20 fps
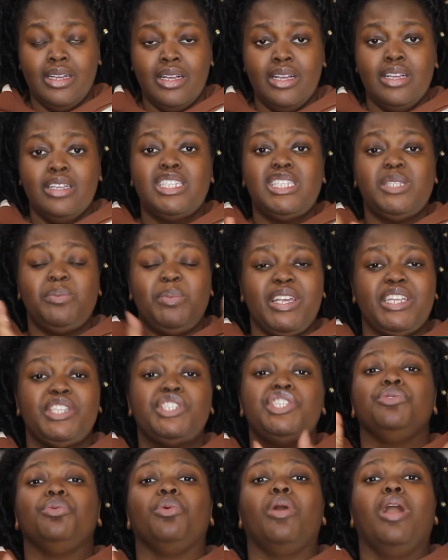speak
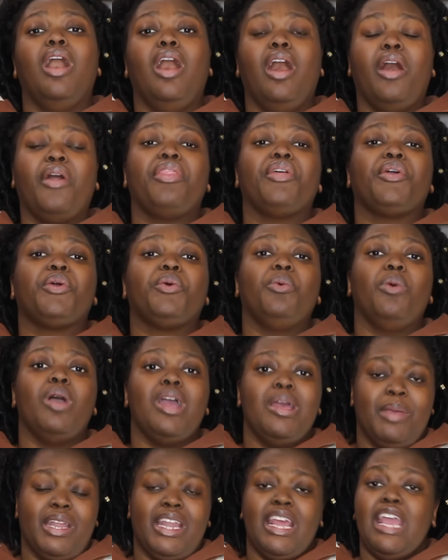to other
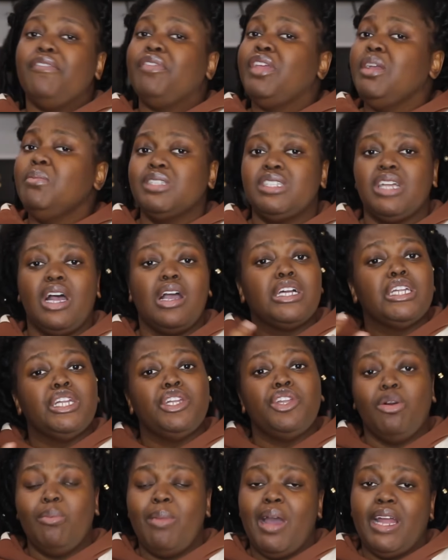women. If he was talking to
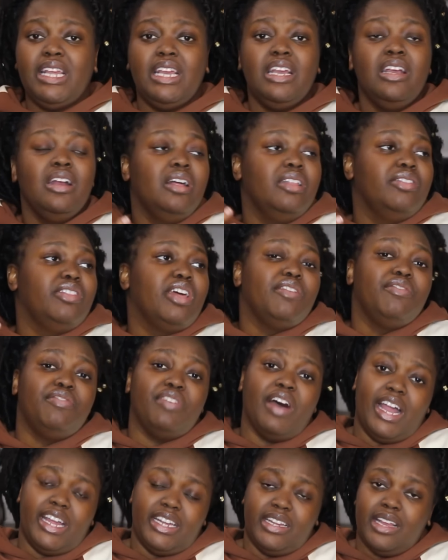nobody, then
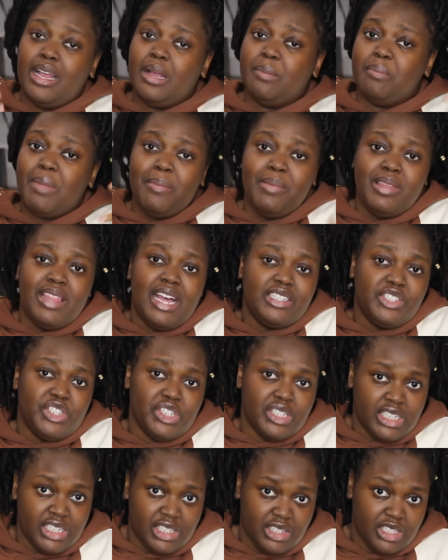fine. Maybe that's
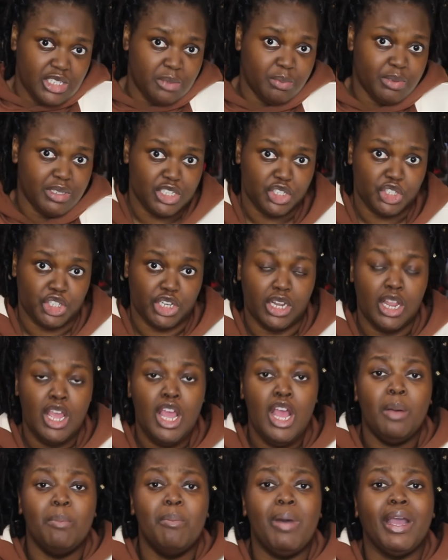just his disposition.
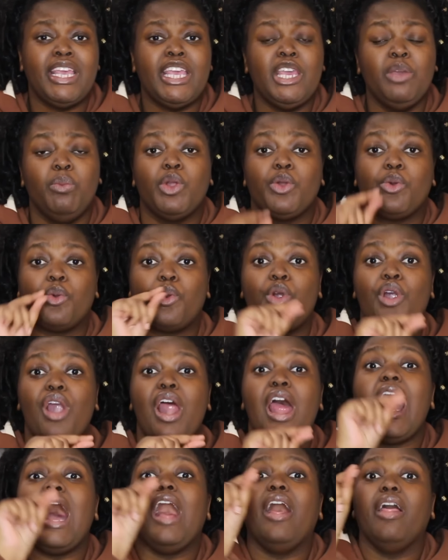But he would
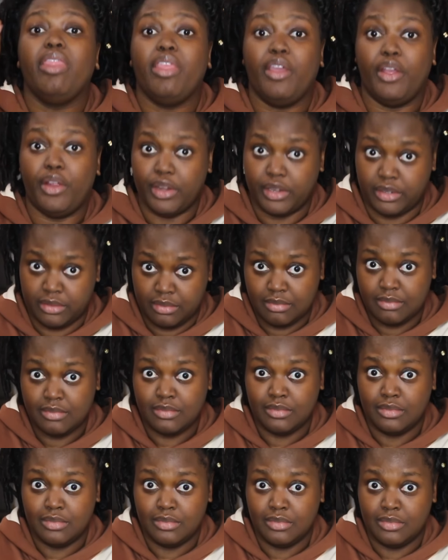rather
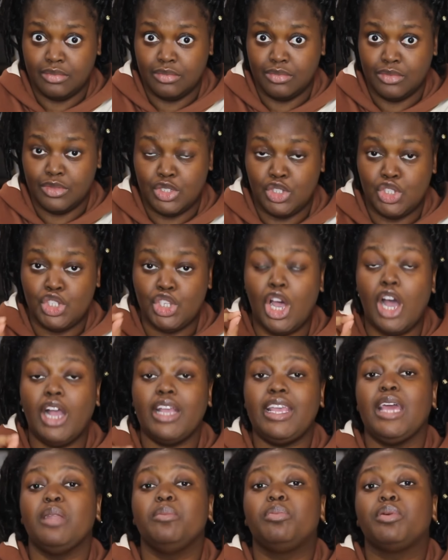talk
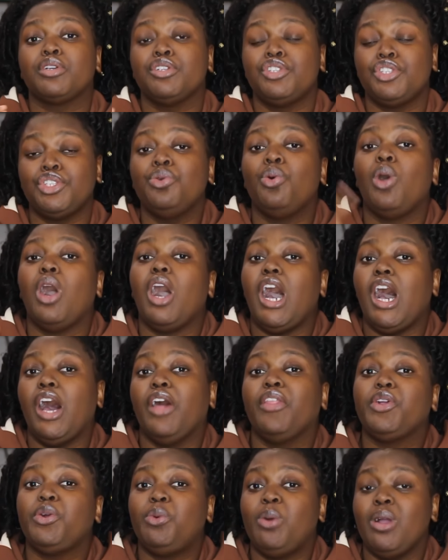and pursue
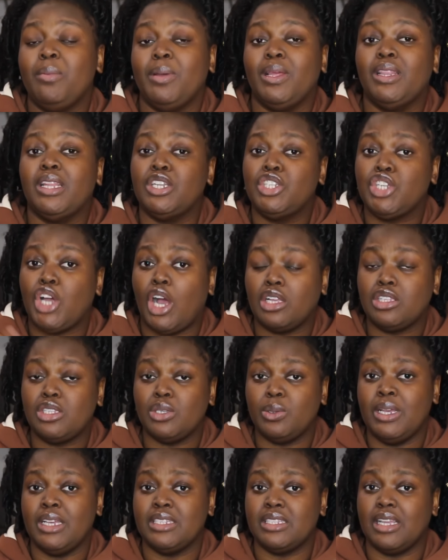other women than talk to
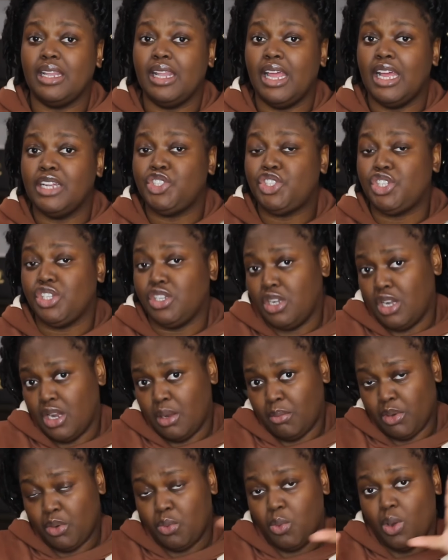his alleged
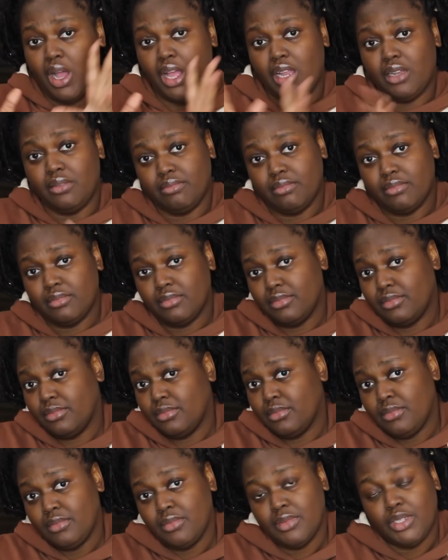number one.
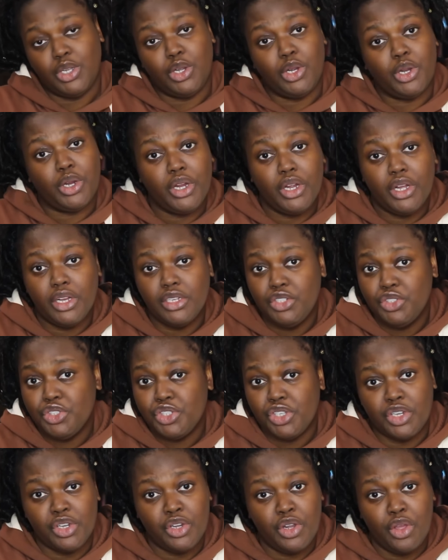Girl, you
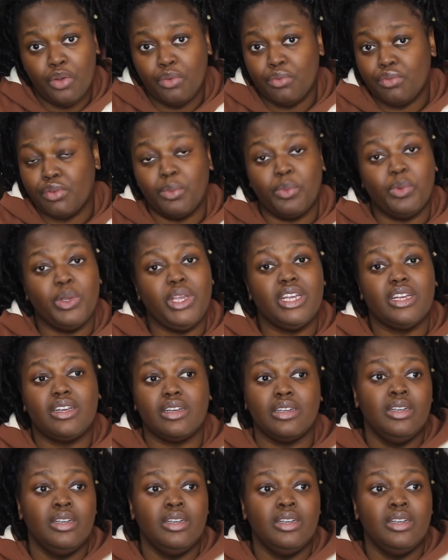should have known from the